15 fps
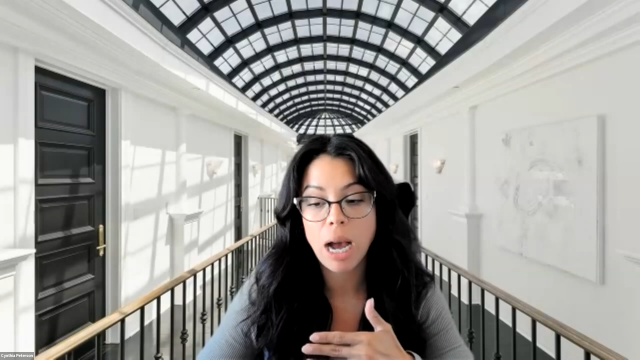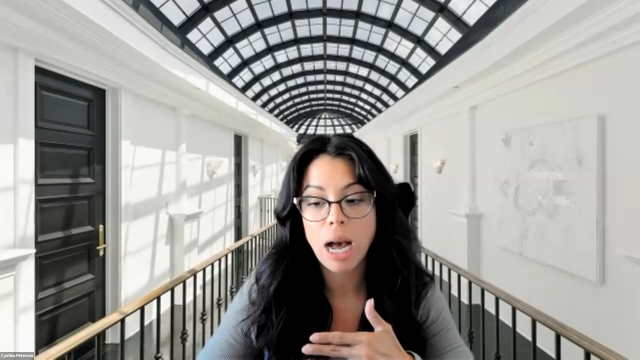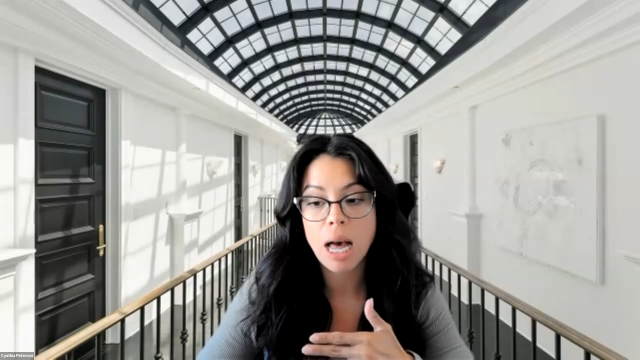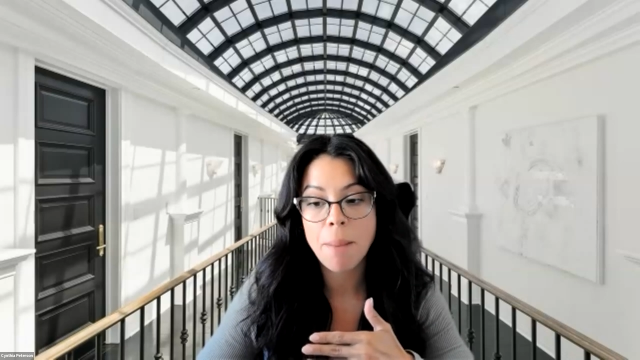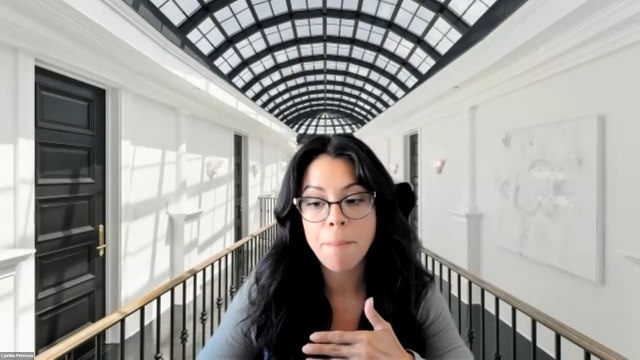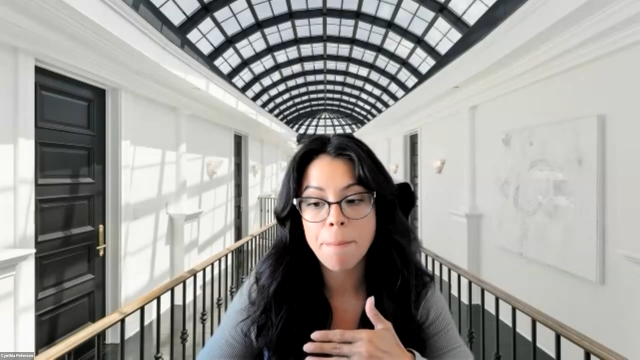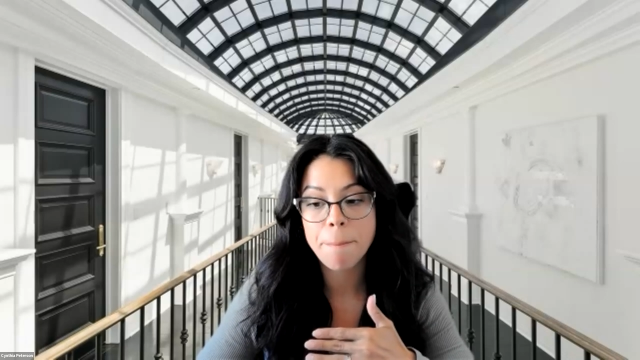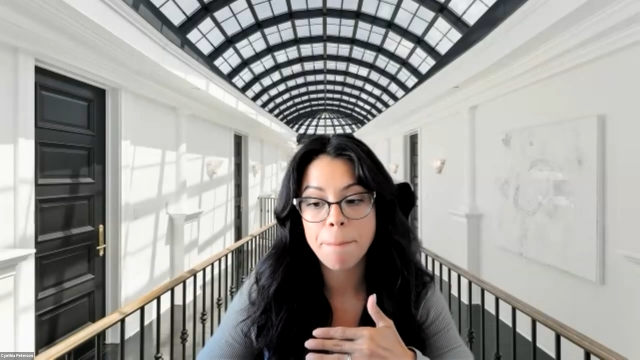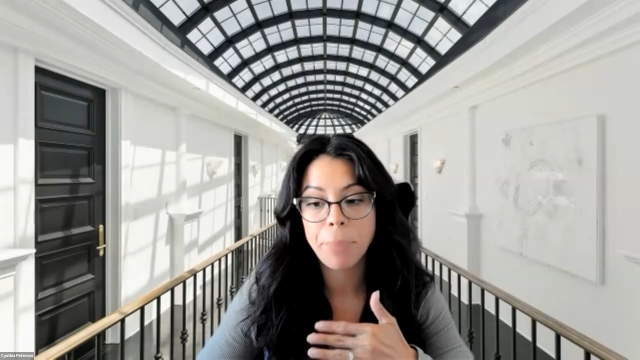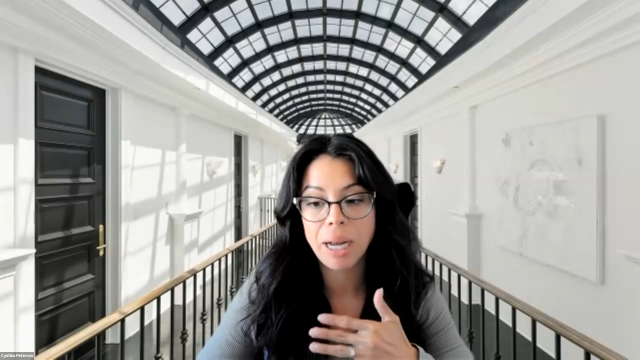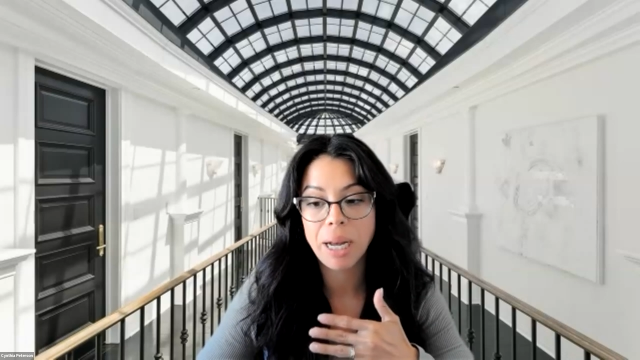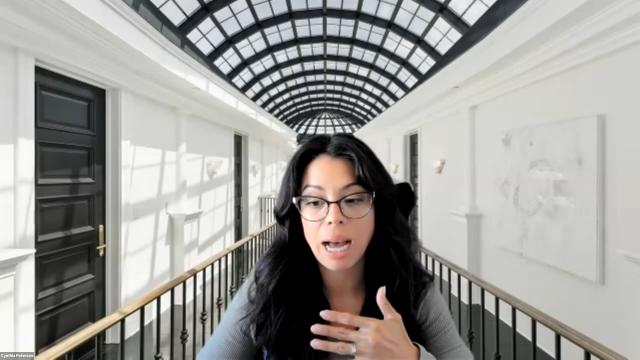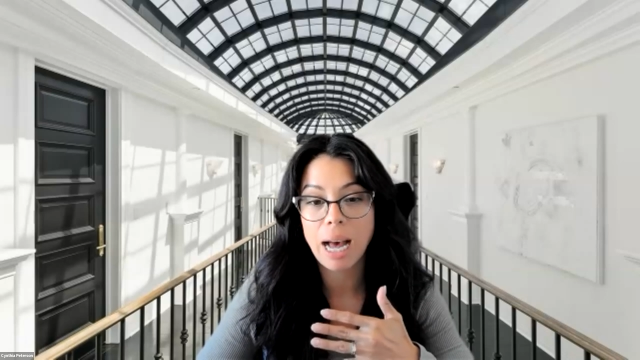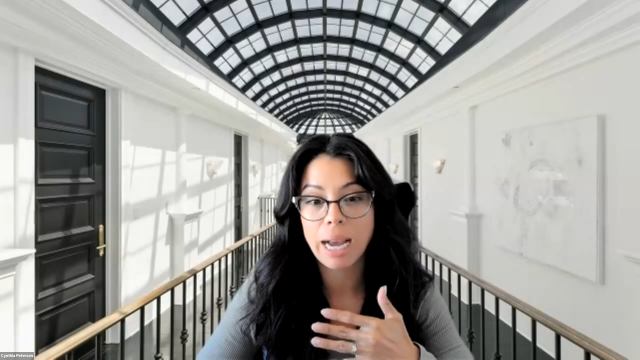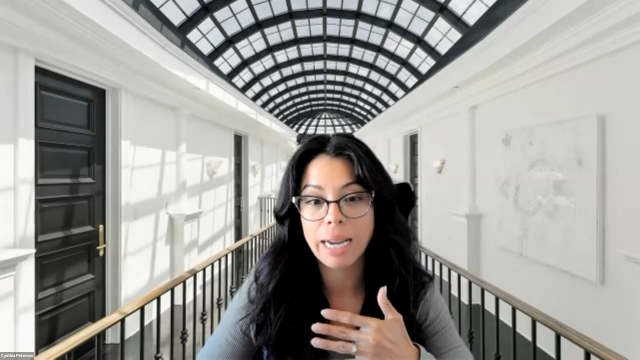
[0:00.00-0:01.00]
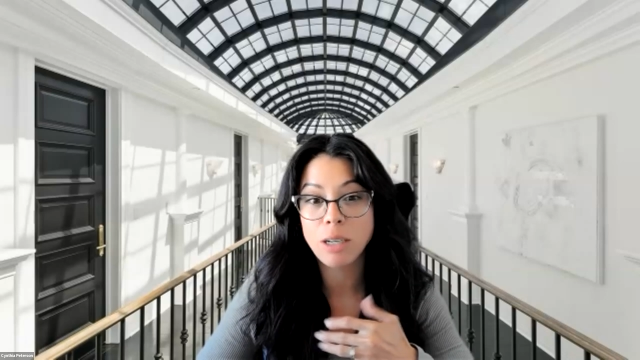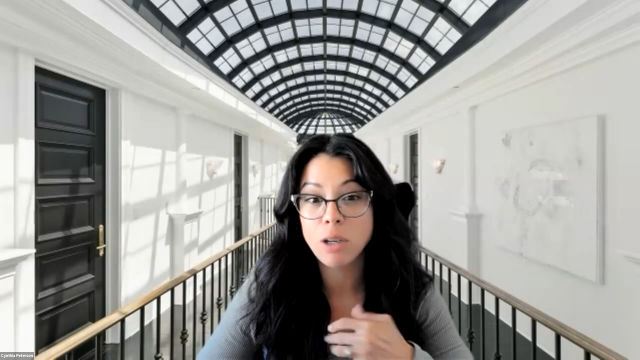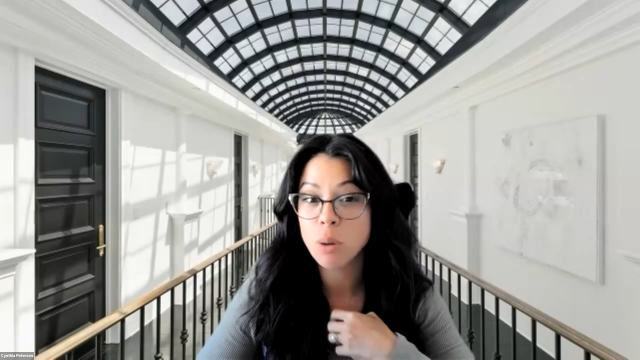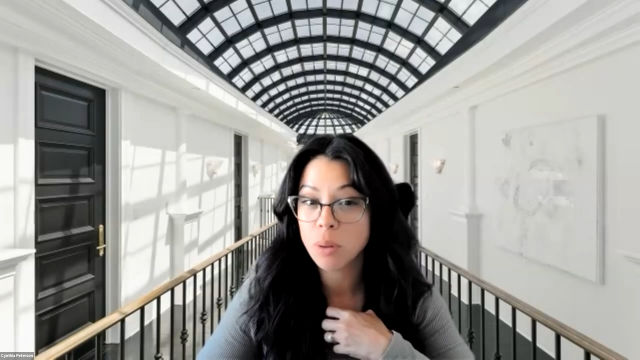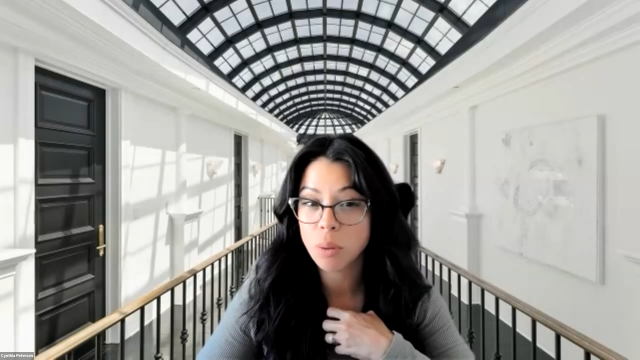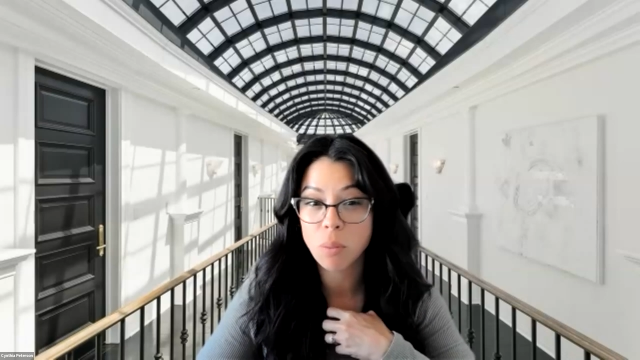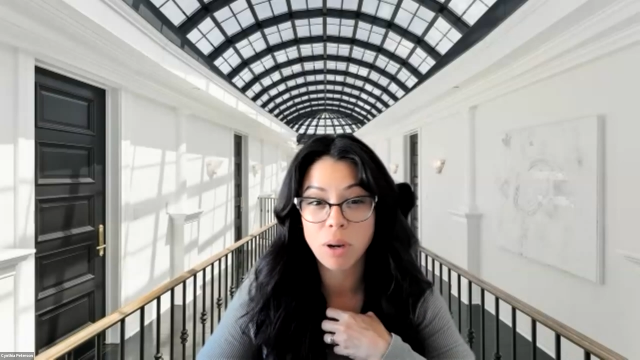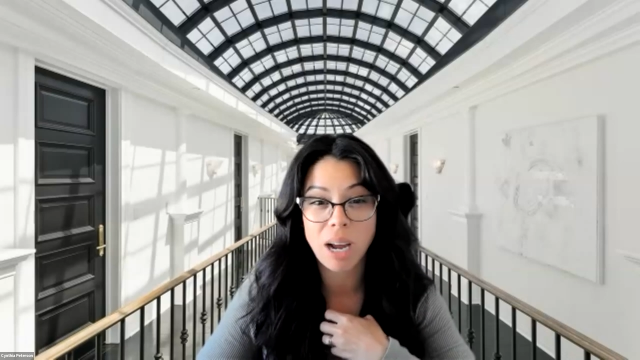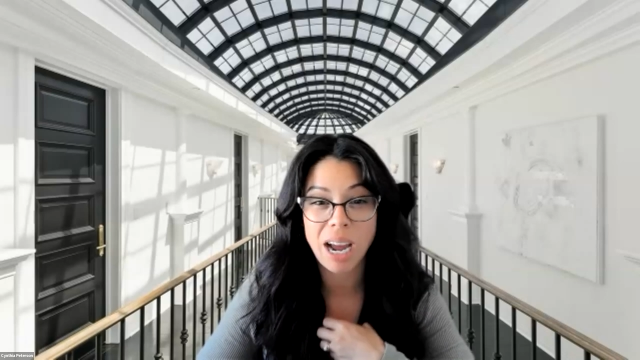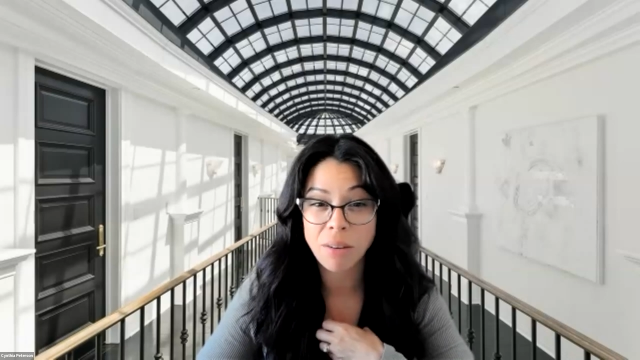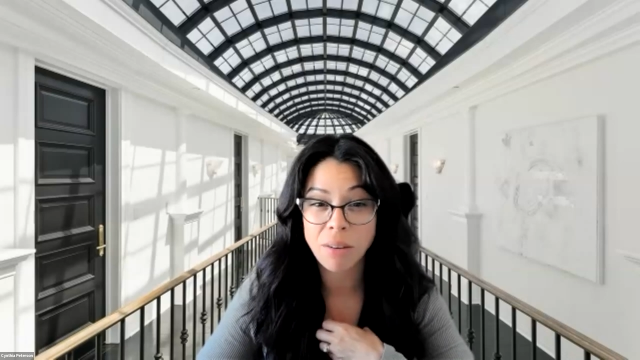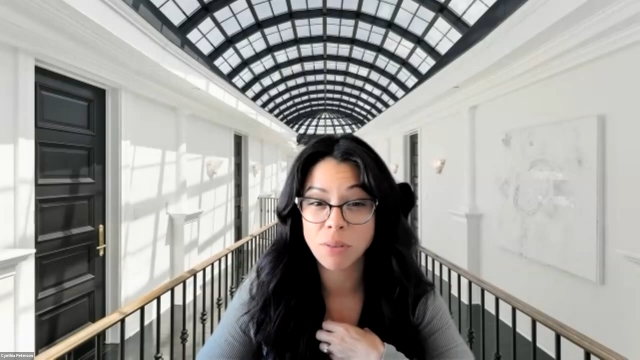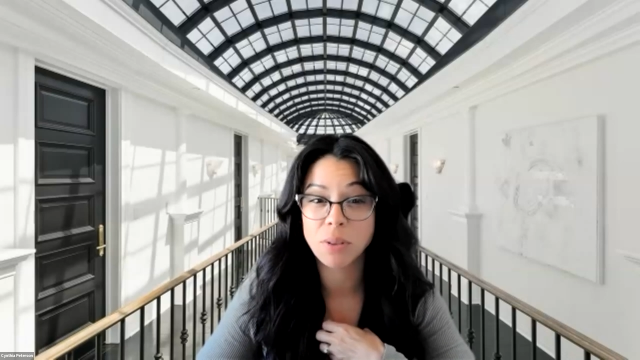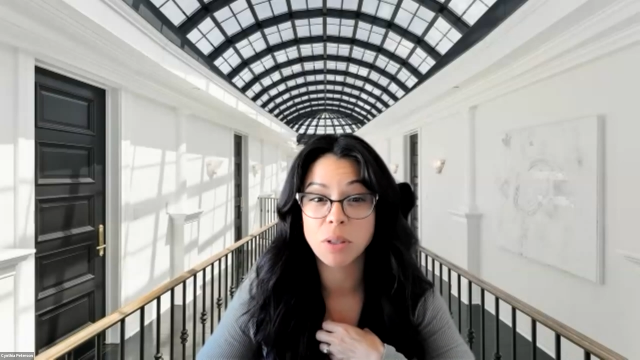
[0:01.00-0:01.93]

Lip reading: But I know that when I